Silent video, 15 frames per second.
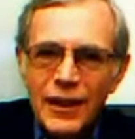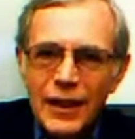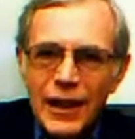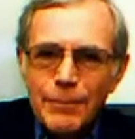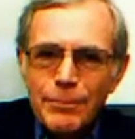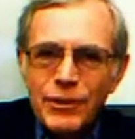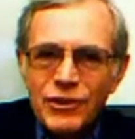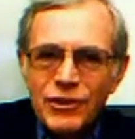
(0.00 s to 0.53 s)

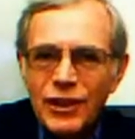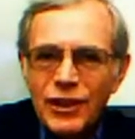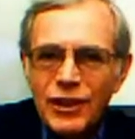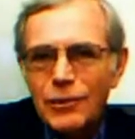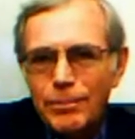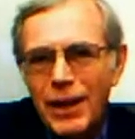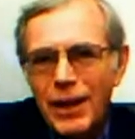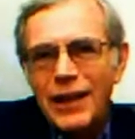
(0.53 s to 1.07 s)
a
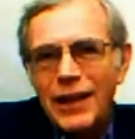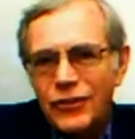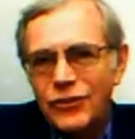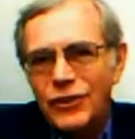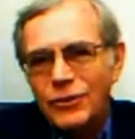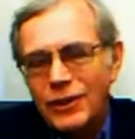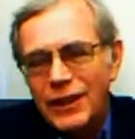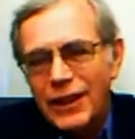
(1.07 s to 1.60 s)
particular
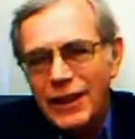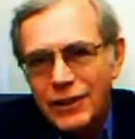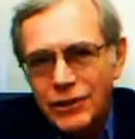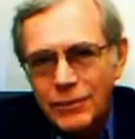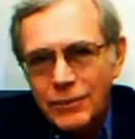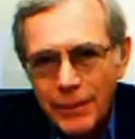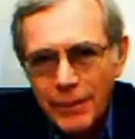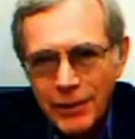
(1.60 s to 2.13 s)
policy related
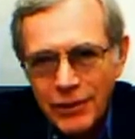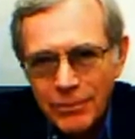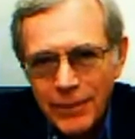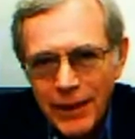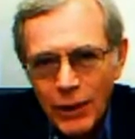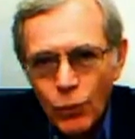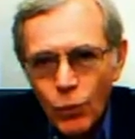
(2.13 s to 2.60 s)
to public debate.